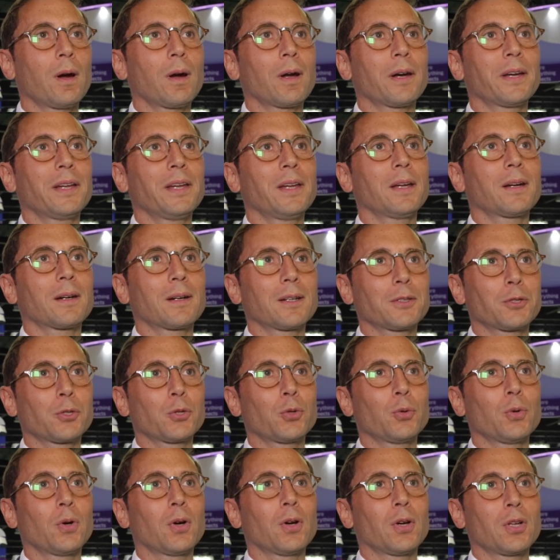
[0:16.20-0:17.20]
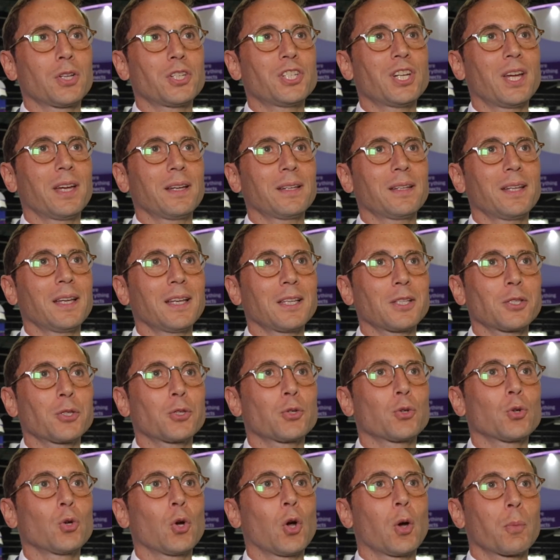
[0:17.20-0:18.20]
are here to
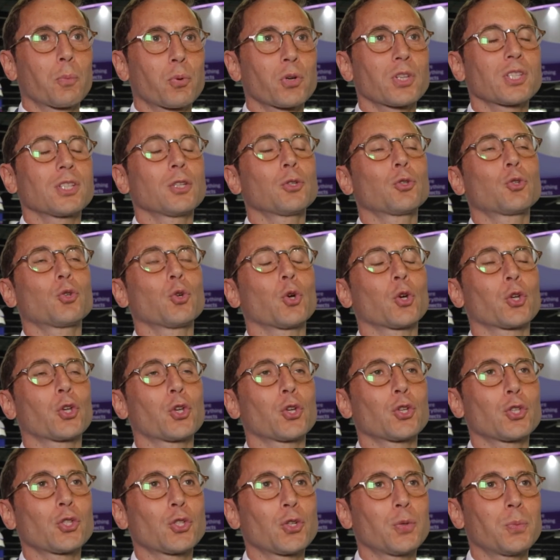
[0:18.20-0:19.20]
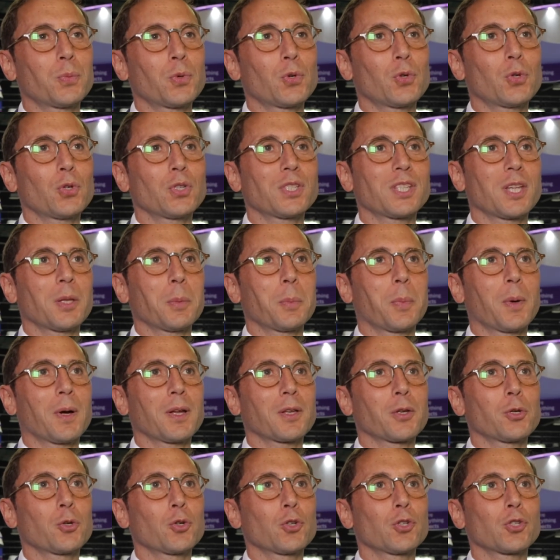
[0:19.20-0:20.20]
GITEX to present to our customers and
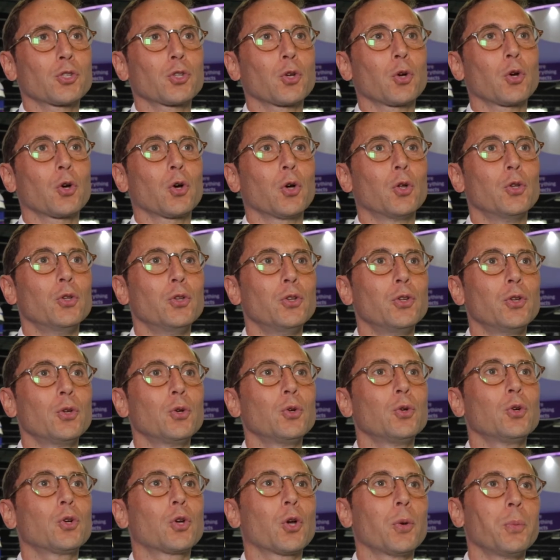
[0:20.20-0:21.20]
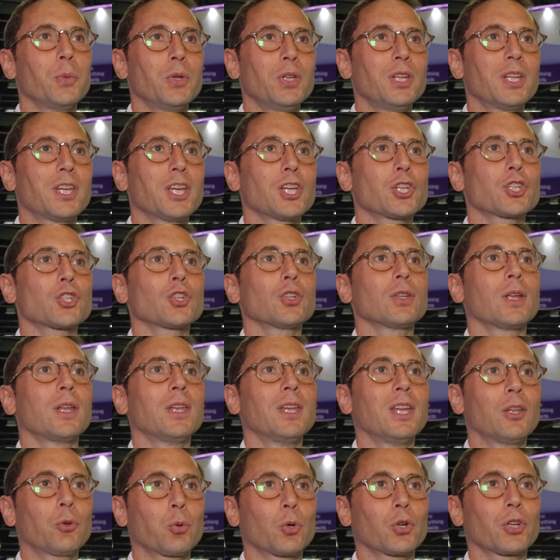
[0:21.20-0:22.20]
partners our new communication
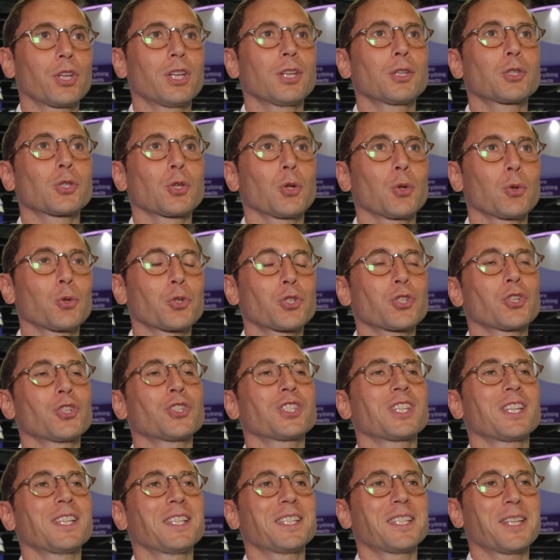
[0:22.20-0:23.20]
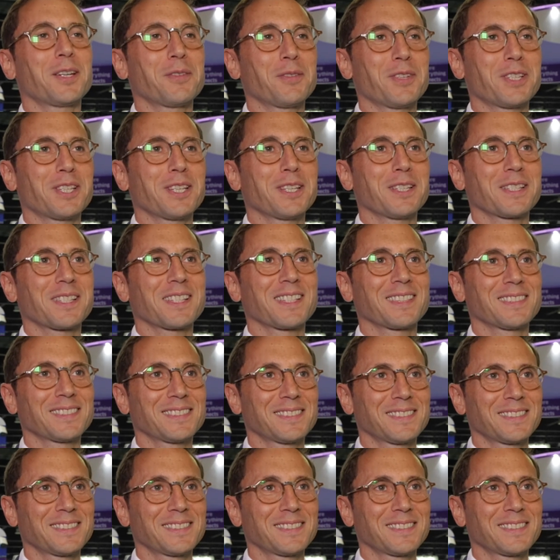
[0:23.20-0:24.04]
and networking solutions and services.